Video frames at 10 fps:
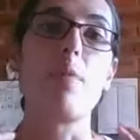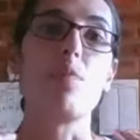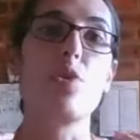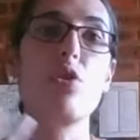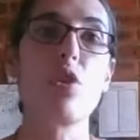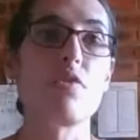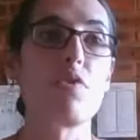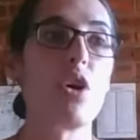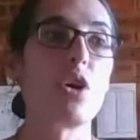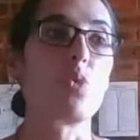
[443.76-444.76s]
do lots of
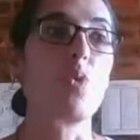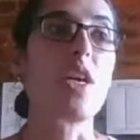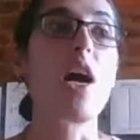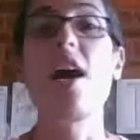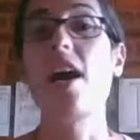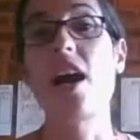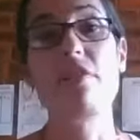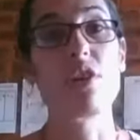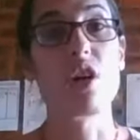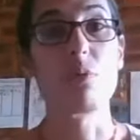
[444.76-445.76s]
art. I have
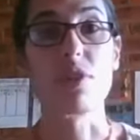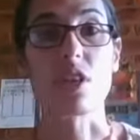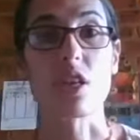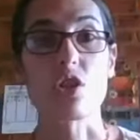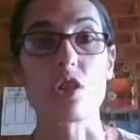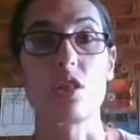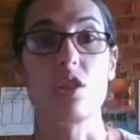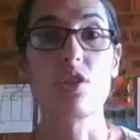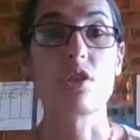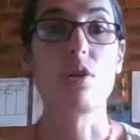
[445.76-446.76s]
her help in the kitchen.
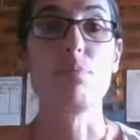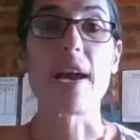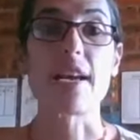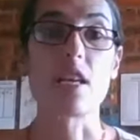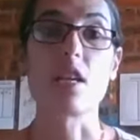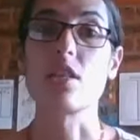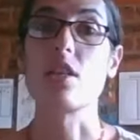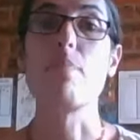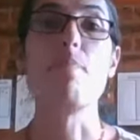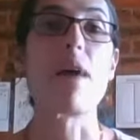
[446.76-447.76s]
So baking is an
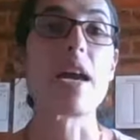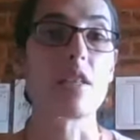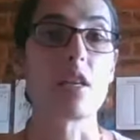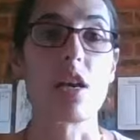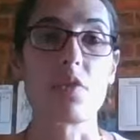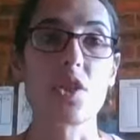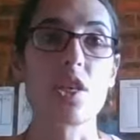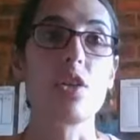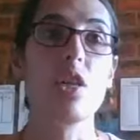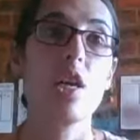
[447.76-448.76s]
amazing life
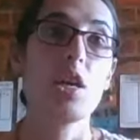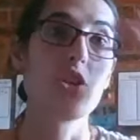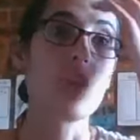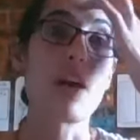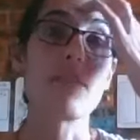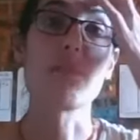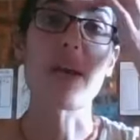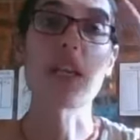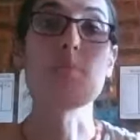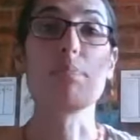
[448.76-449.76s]
skill. She loves
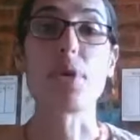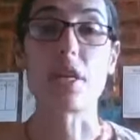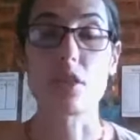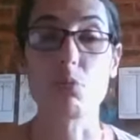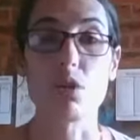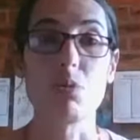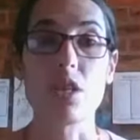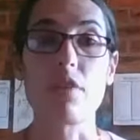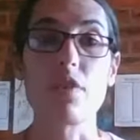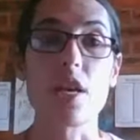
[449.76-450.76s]
baking bread at the moment.
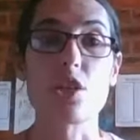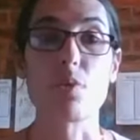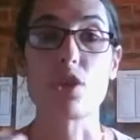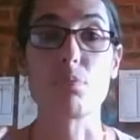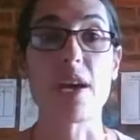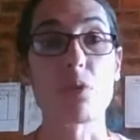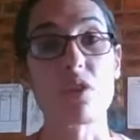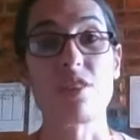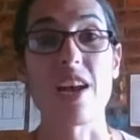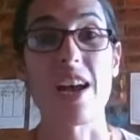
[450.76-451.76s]
Every day she wants to bake
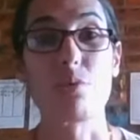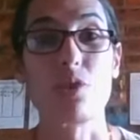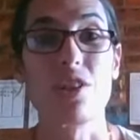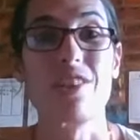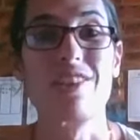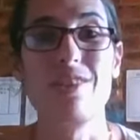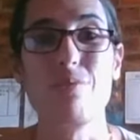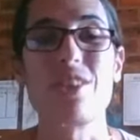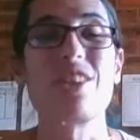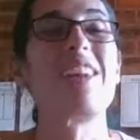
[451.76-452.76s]
with Dad, which
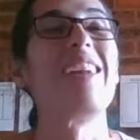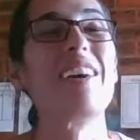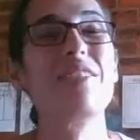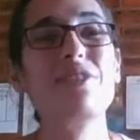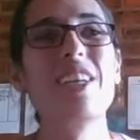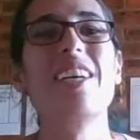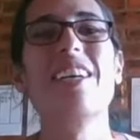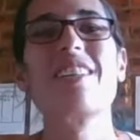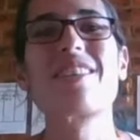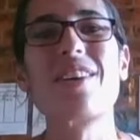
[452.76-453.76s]
I love.
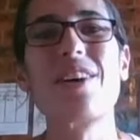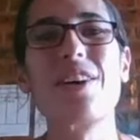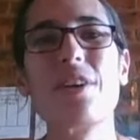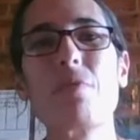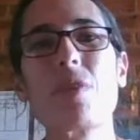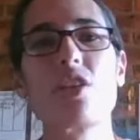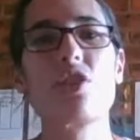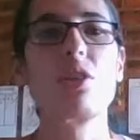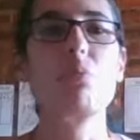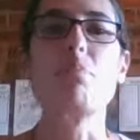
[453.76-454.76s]
So
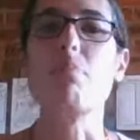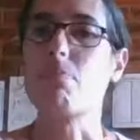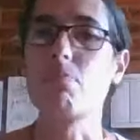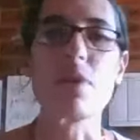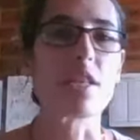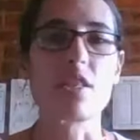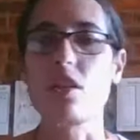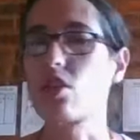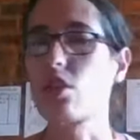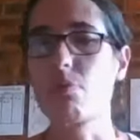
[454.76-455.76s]
she'll be
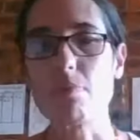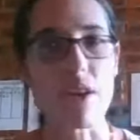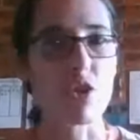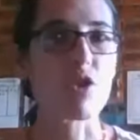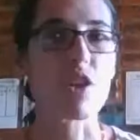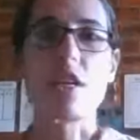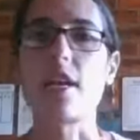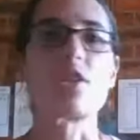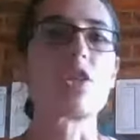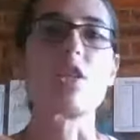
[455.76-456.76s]
measuring,
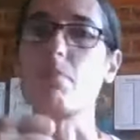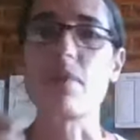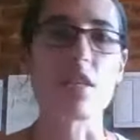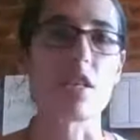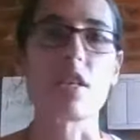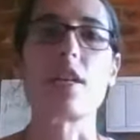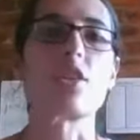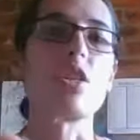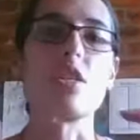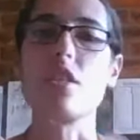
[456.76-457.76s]
and she's mixing, and
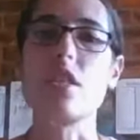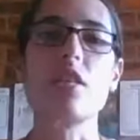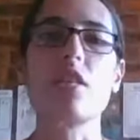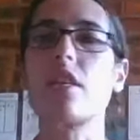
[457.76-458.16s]
she's kneading,